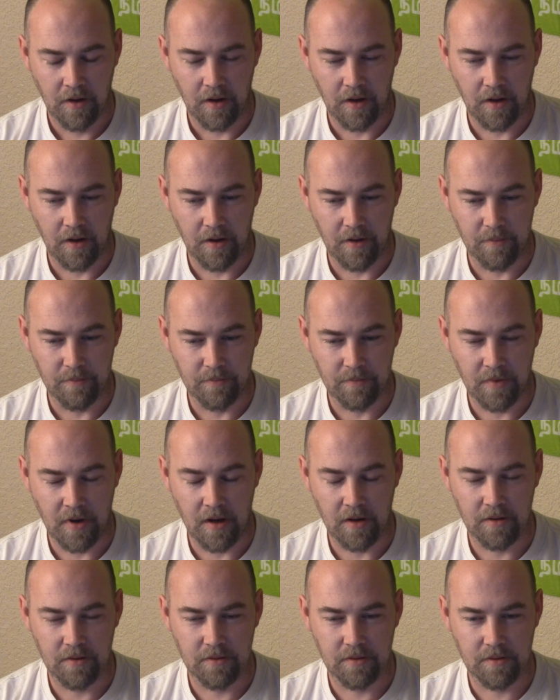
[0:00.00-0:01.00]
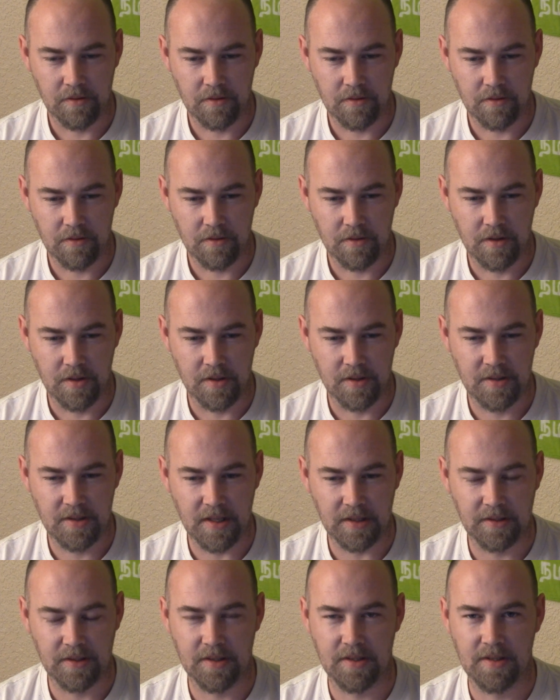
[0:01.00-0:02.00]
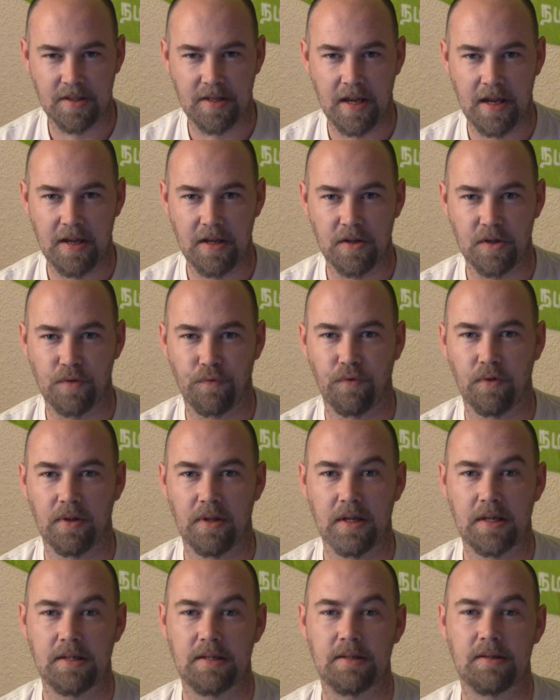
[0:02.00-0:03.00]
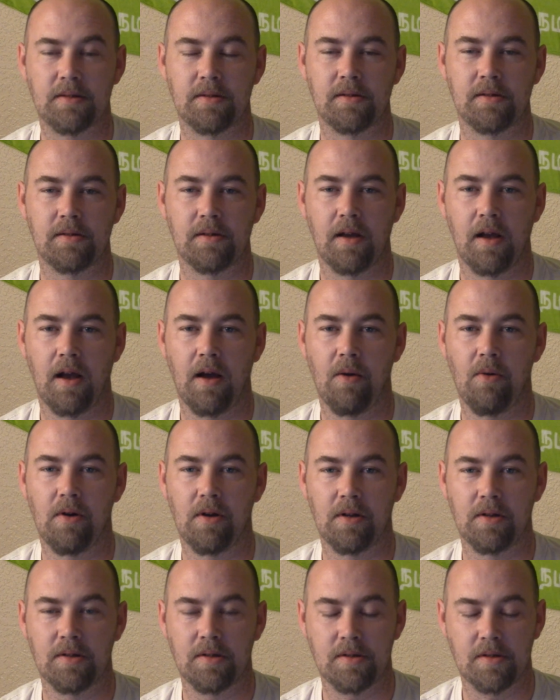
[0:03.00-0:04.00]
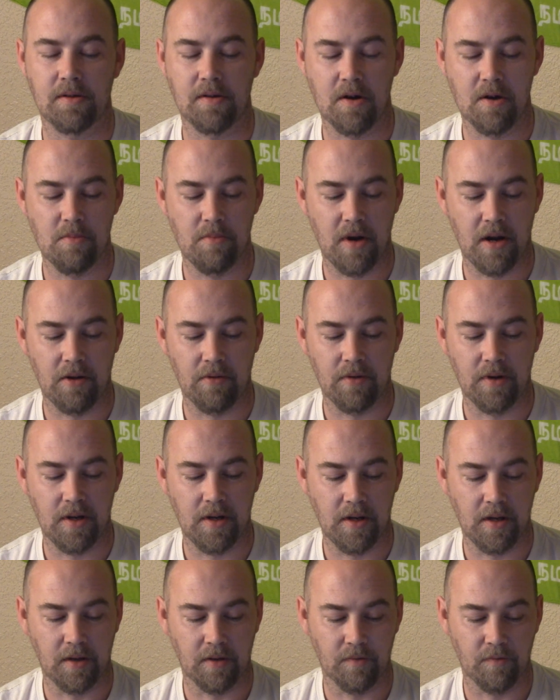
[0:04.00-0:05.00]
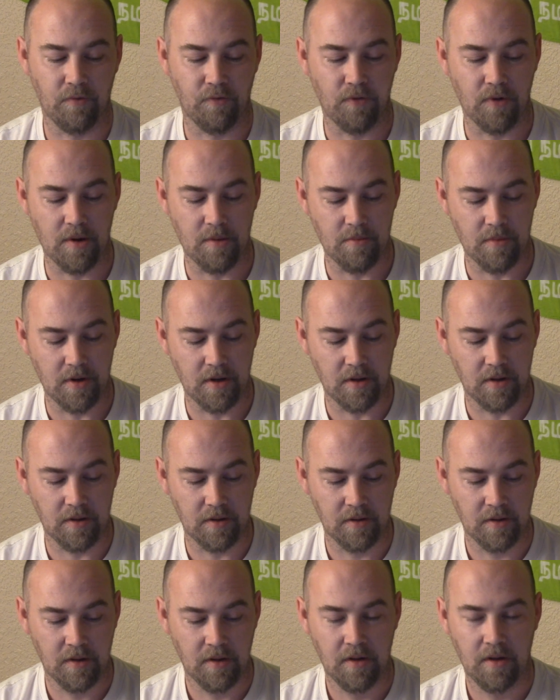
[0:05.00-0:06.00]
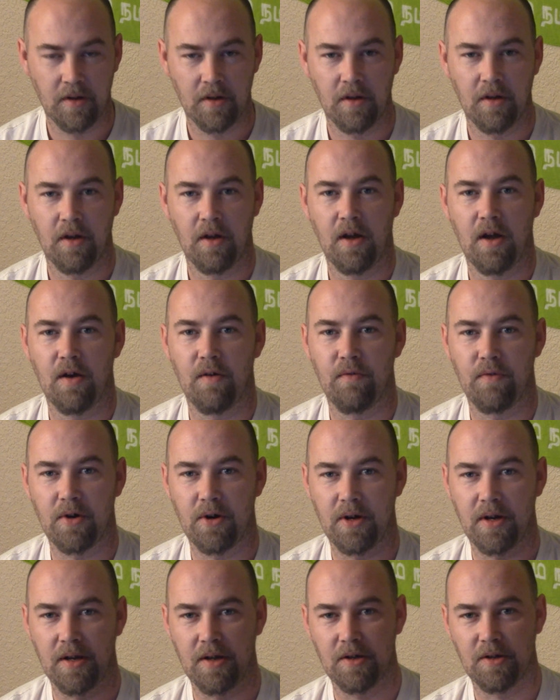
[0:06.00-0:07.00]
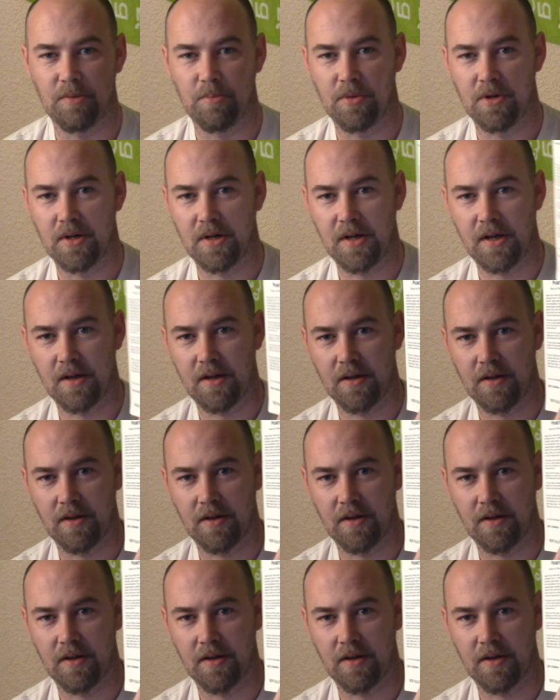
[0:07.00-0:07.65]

To set the stage for this, I want to start by reading from a very good book,